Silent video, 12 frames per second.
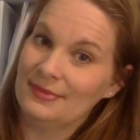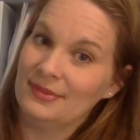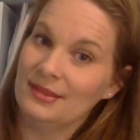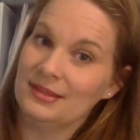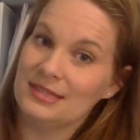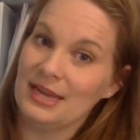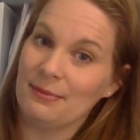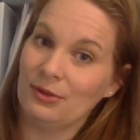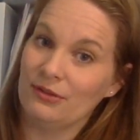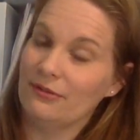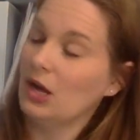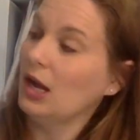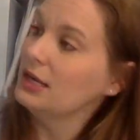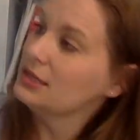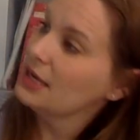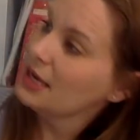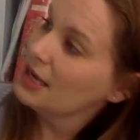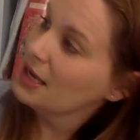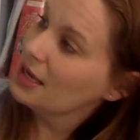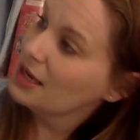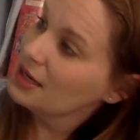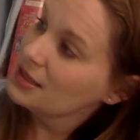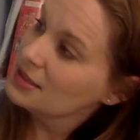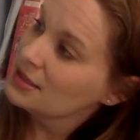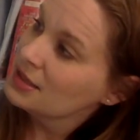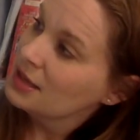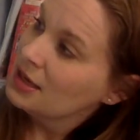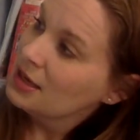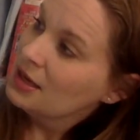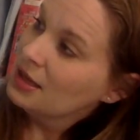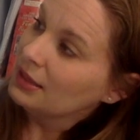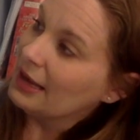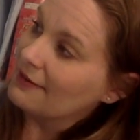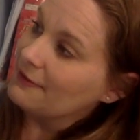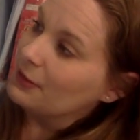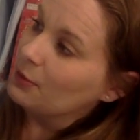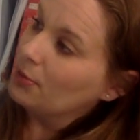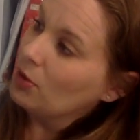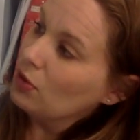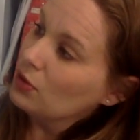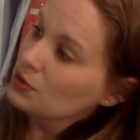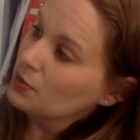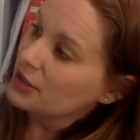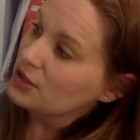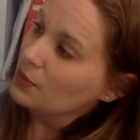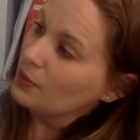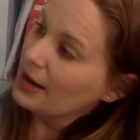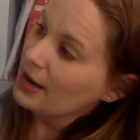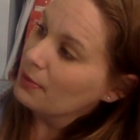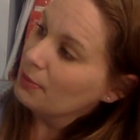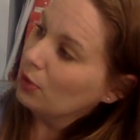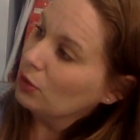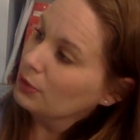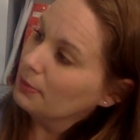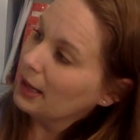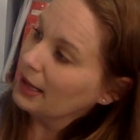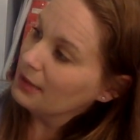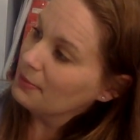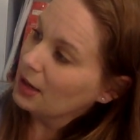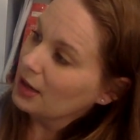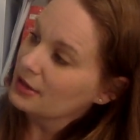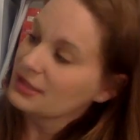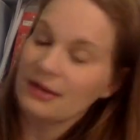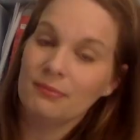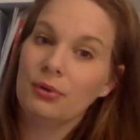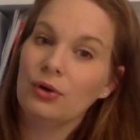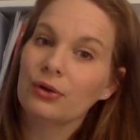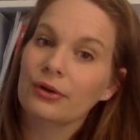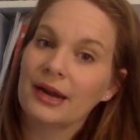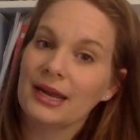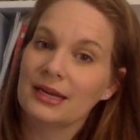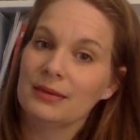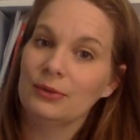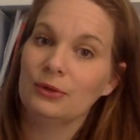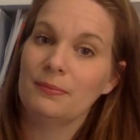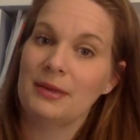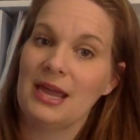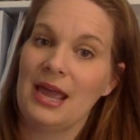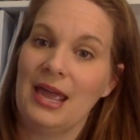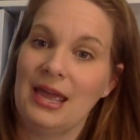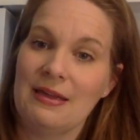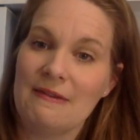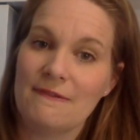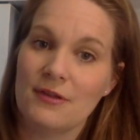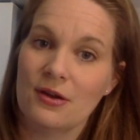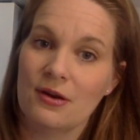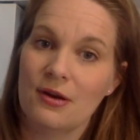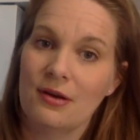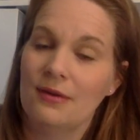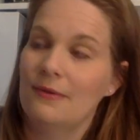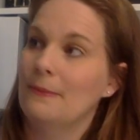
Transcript: The table of contents, life at the poles, what to wear, polar body parts, and polar animal behavior.